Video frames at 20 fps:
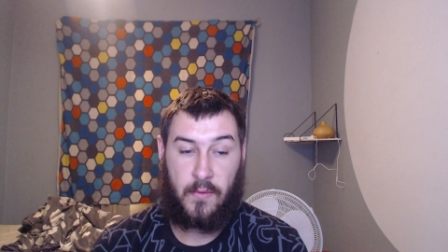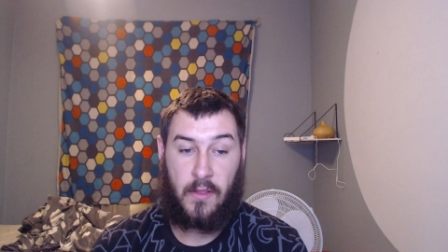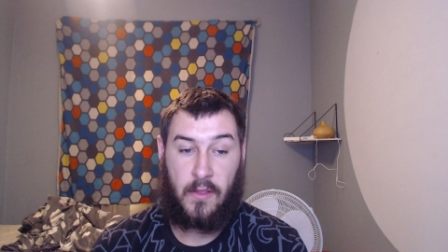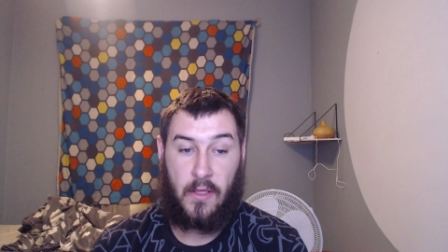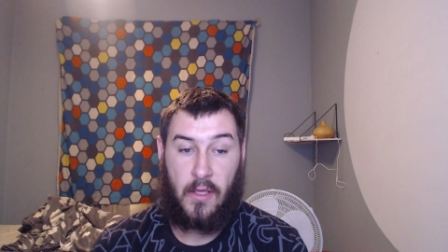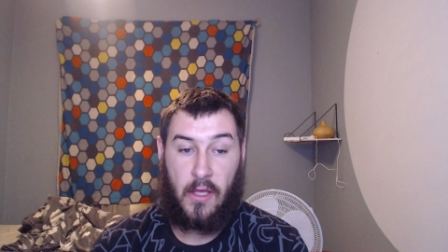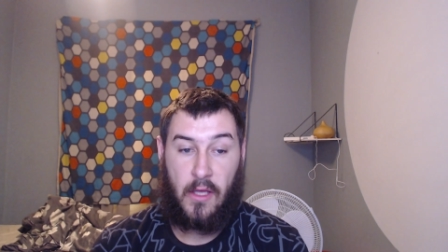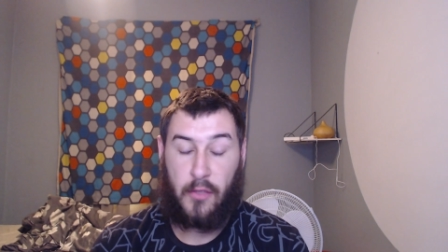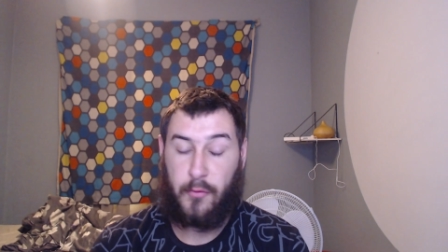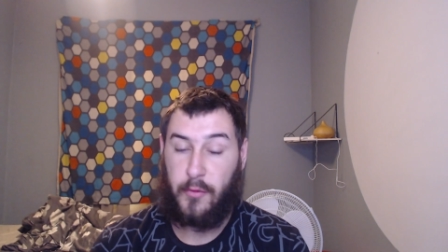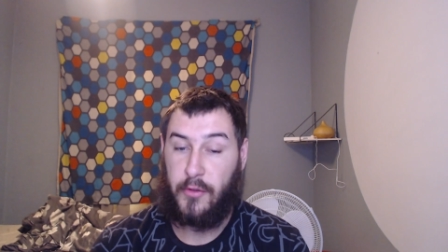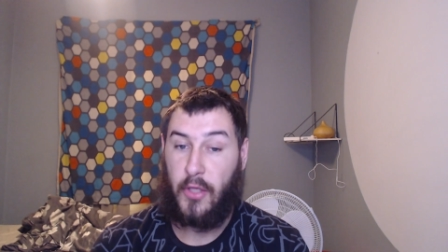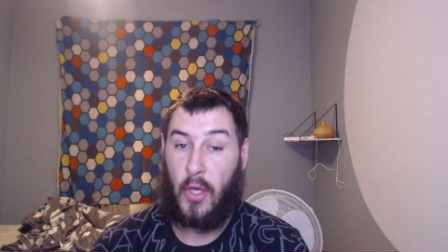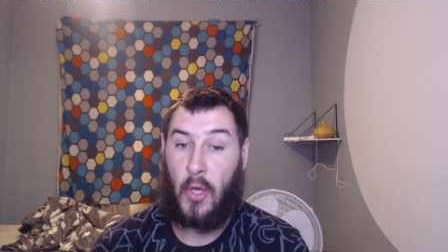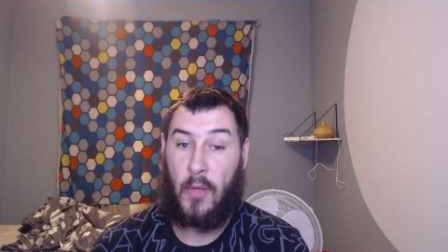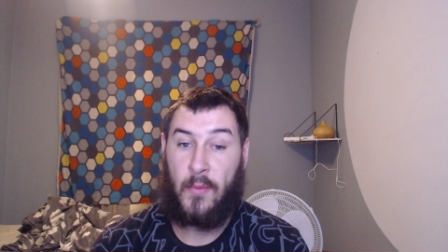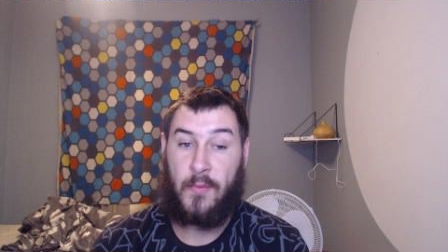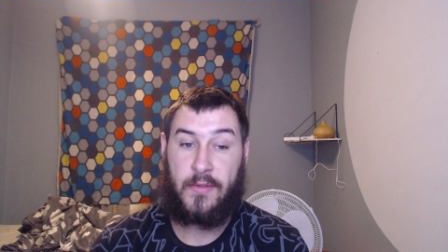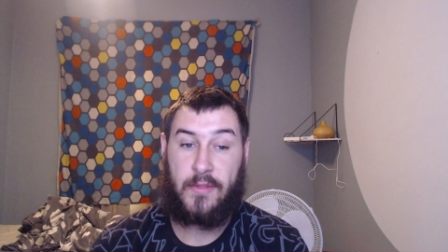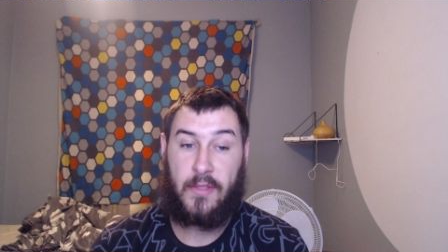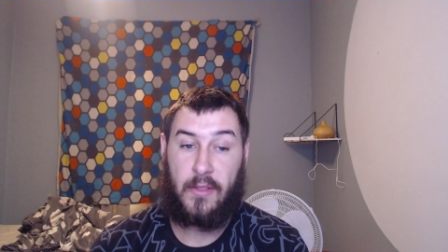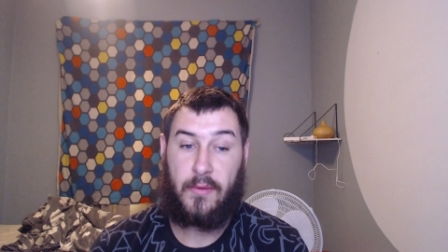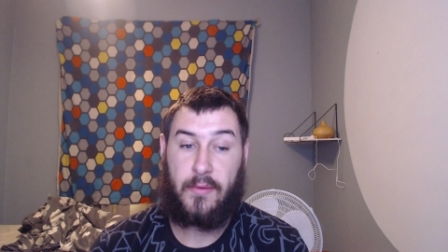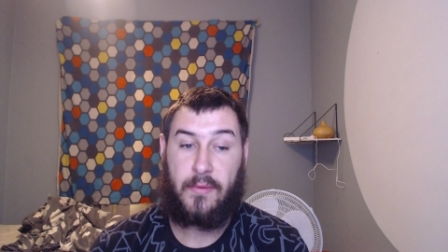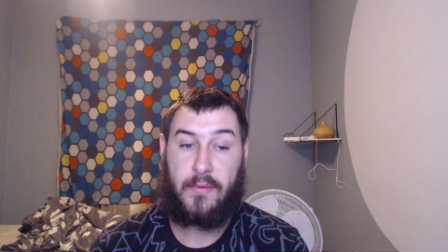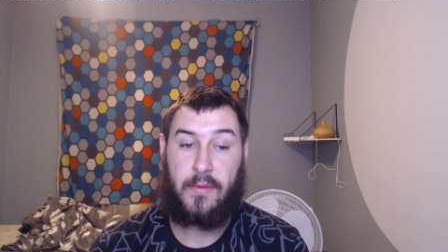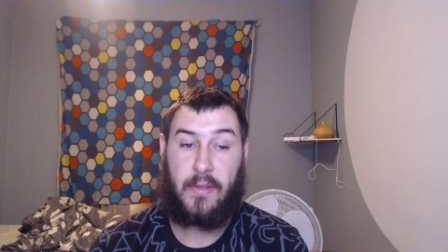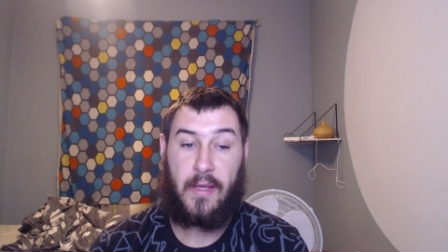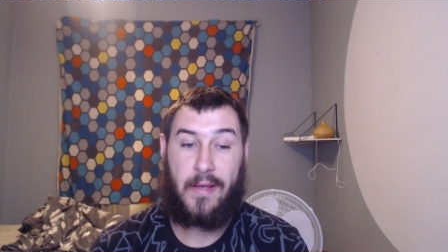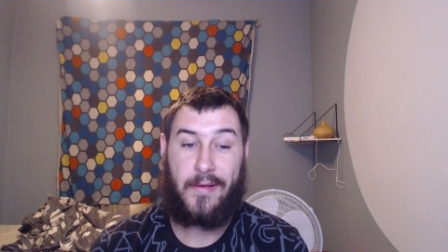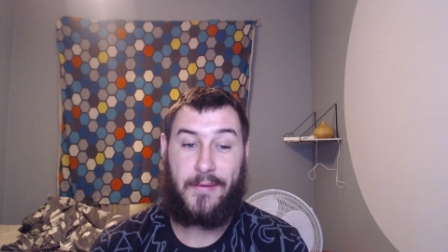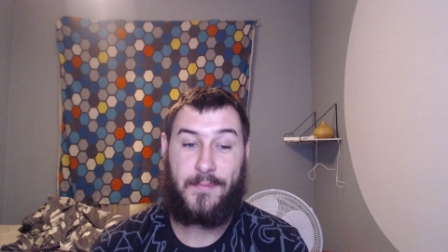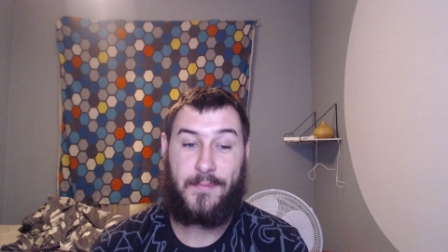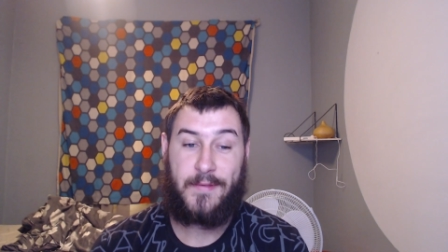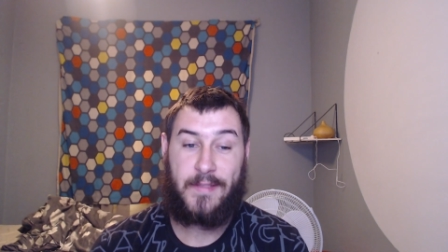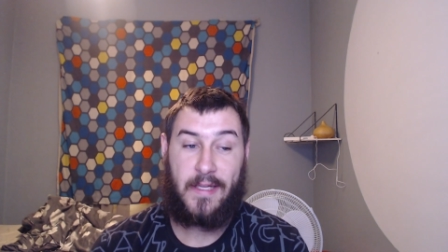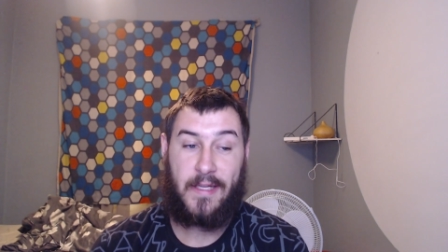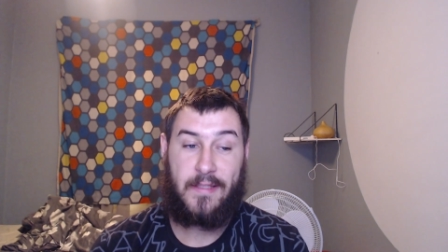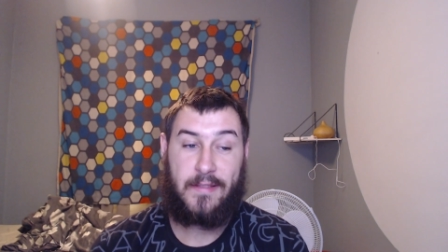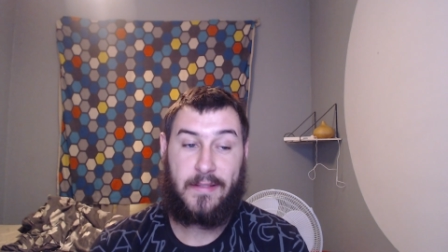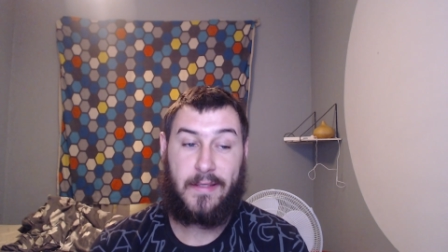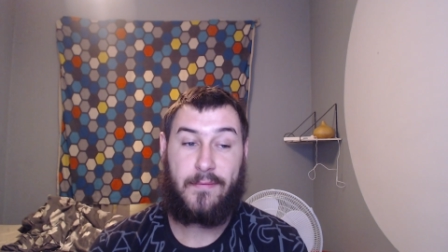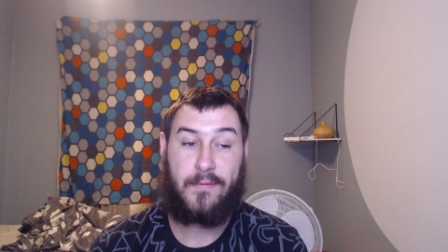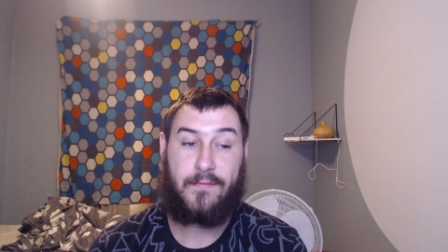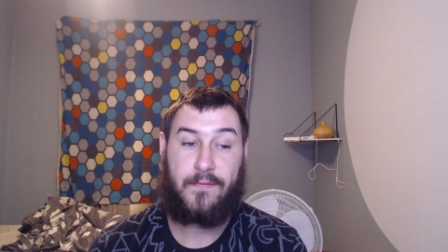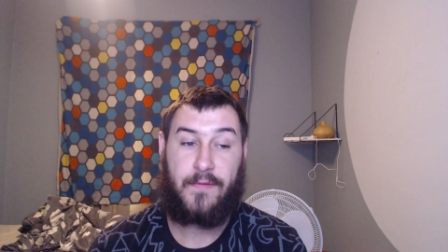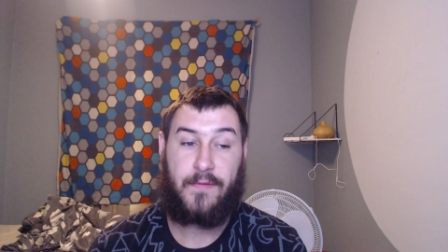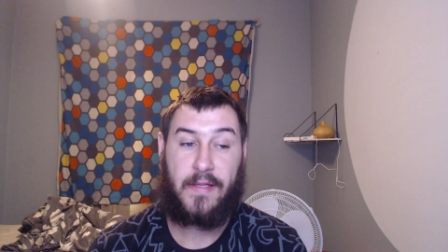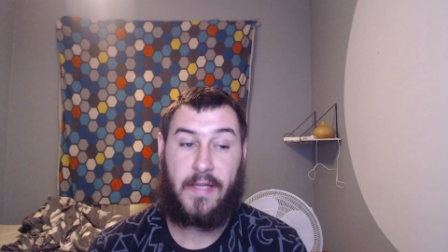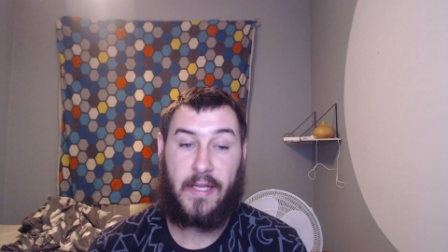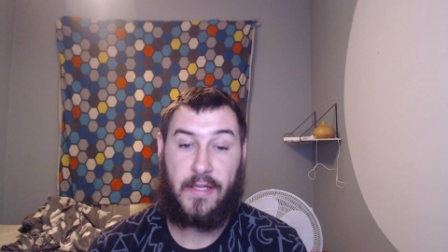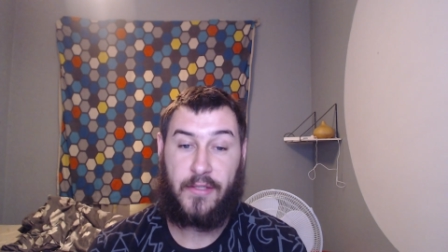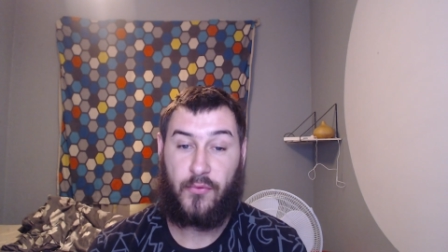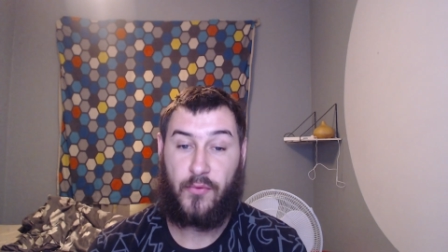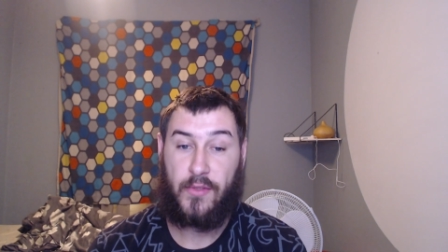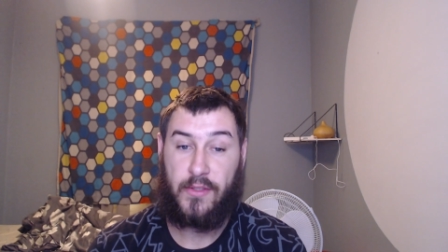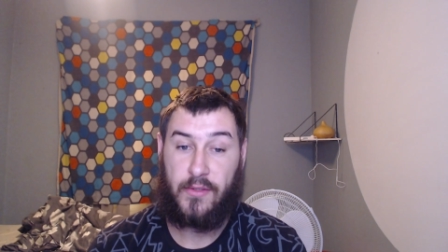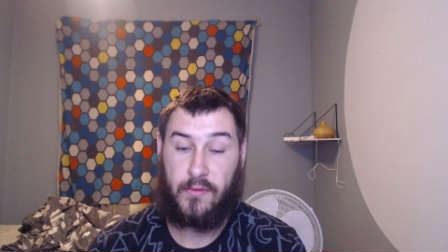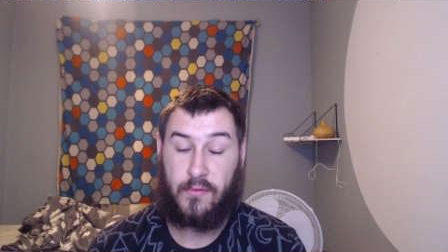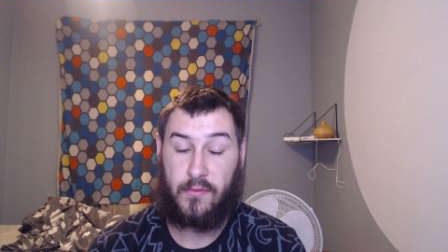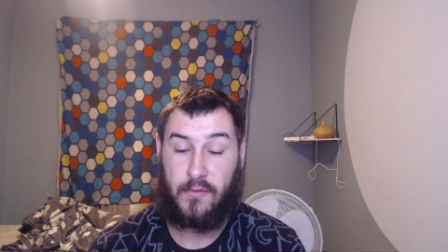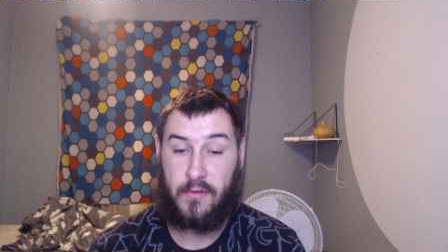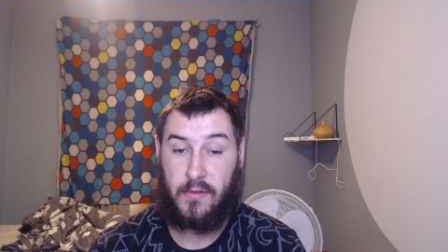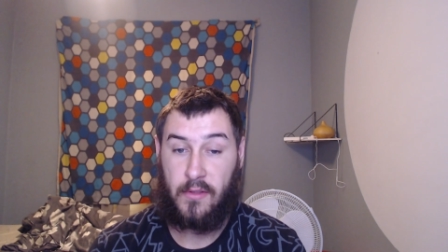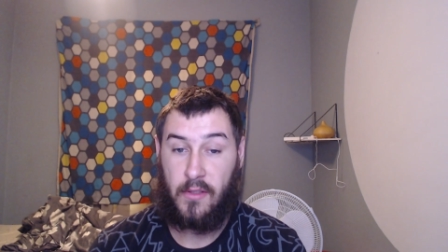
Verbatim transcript: as well as homestays and vacation rentals.